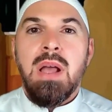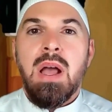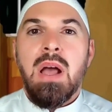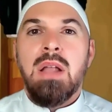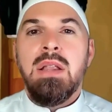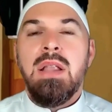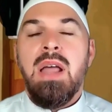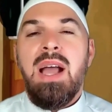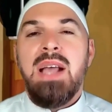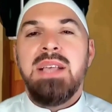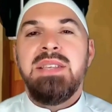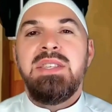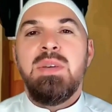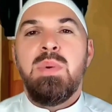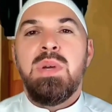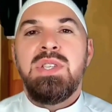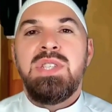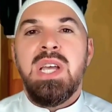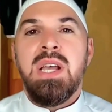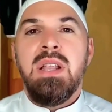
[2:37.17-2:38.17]
Allah Azza
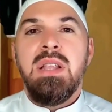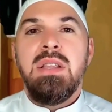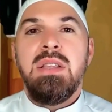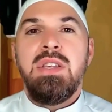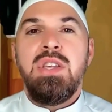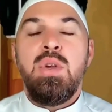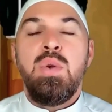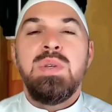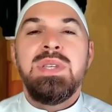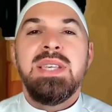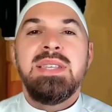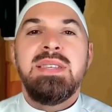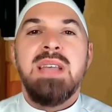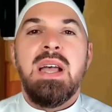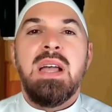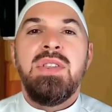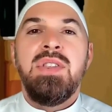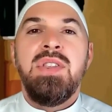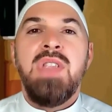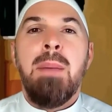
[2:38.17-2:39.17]
wa Jal uses
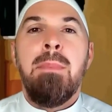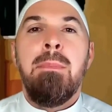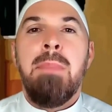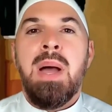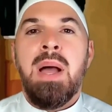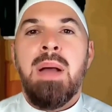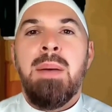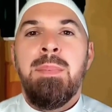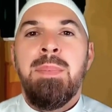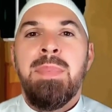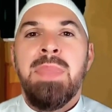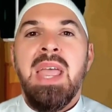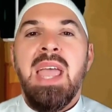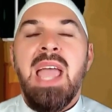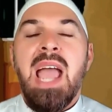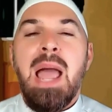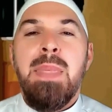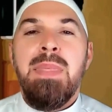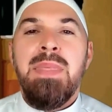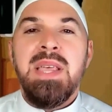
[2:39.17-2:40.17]
a dhamma.
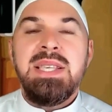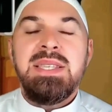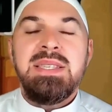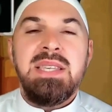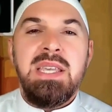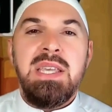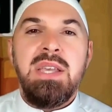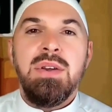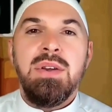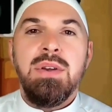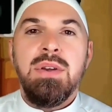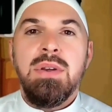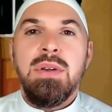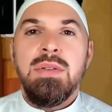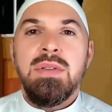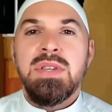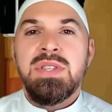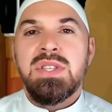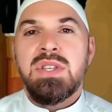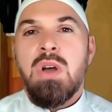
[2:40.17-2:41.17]
And this here,
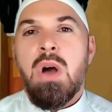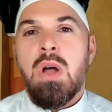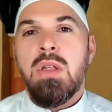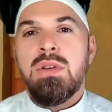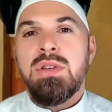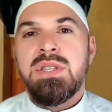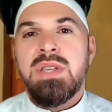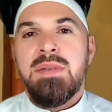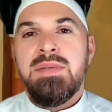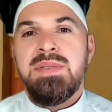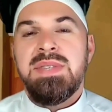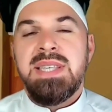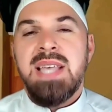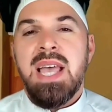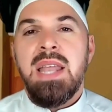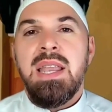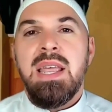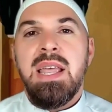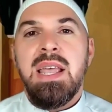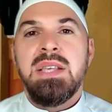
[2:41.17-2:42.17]
the scholars have
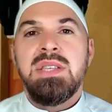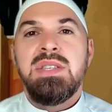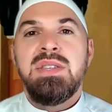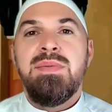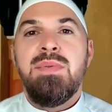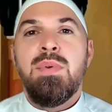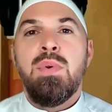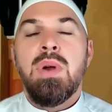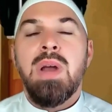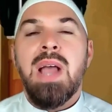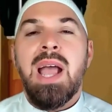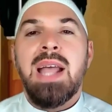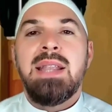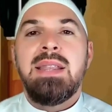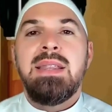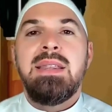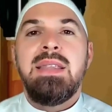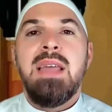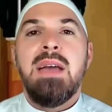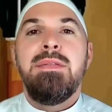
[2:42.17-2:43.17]
said, is for a
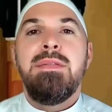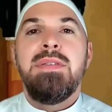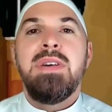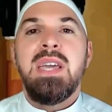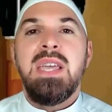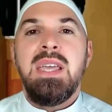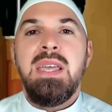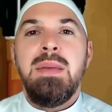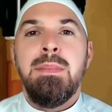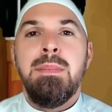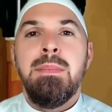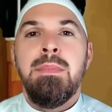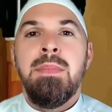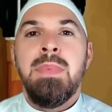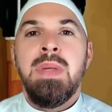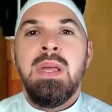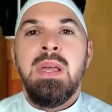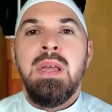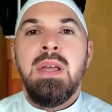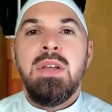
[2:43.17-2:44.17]
tafkhim,
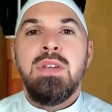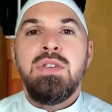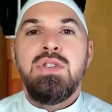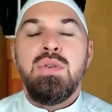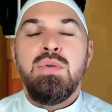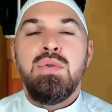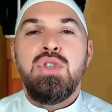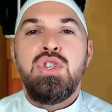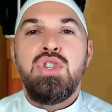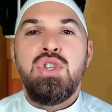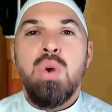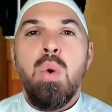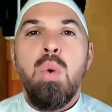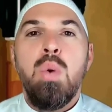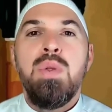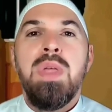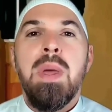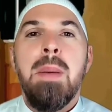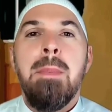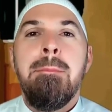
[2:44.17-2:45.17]
to
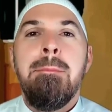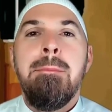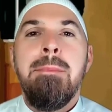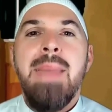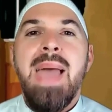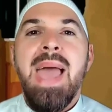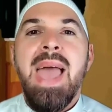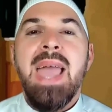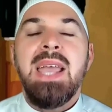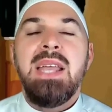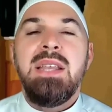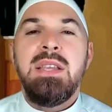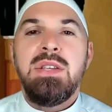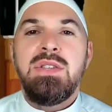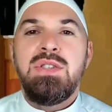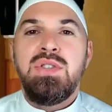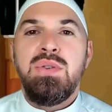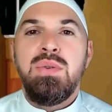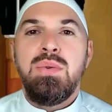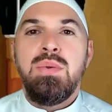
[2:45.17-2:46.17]
show the
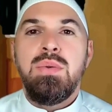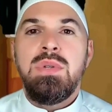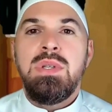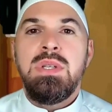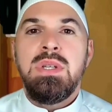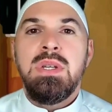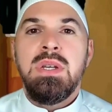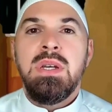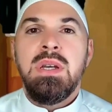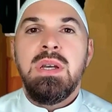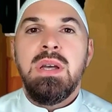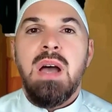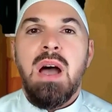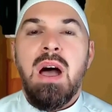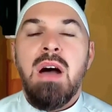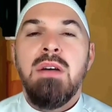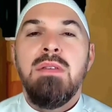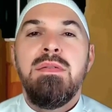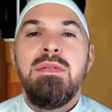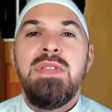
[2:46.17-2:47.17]
magnitude
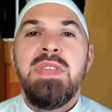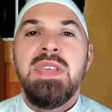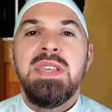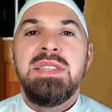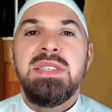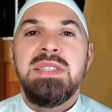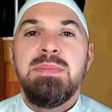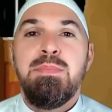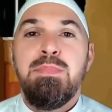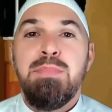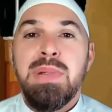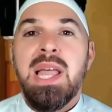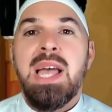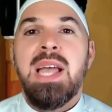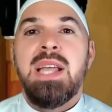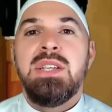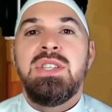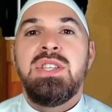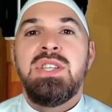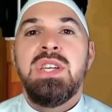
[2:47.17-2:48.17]
of this
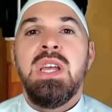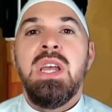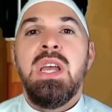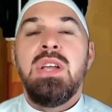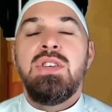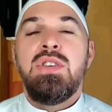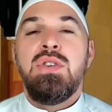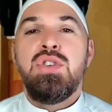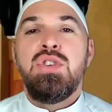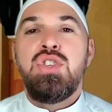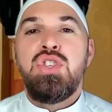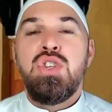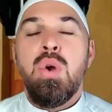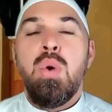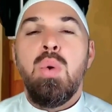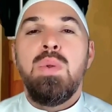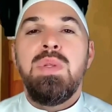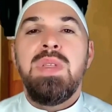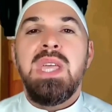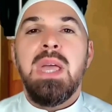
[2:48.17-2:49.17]
pledge, to
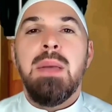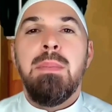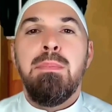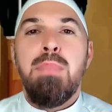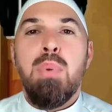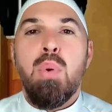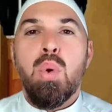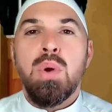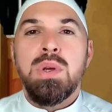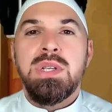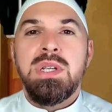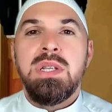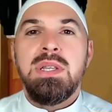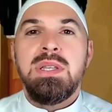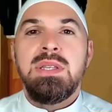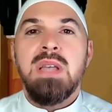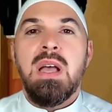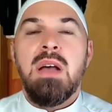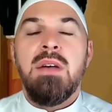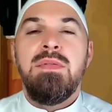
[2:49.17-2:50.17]
show the
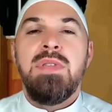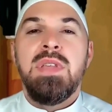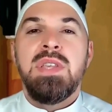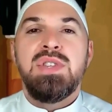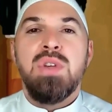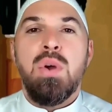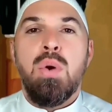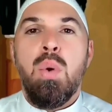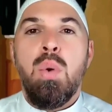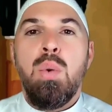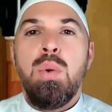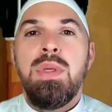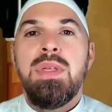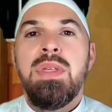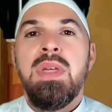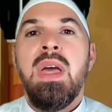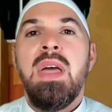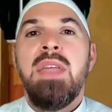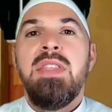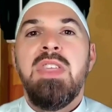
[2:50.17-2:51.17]
importance of this oath
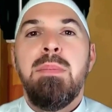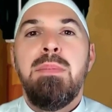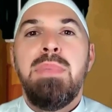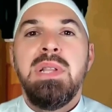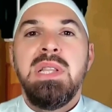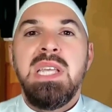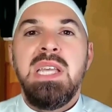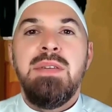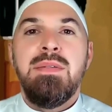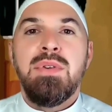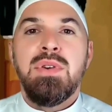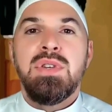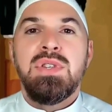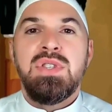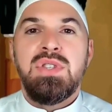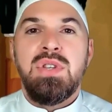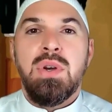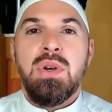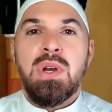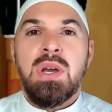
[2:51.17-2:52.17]
the
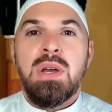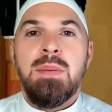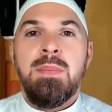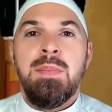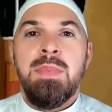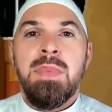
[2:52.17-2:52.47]
believers took.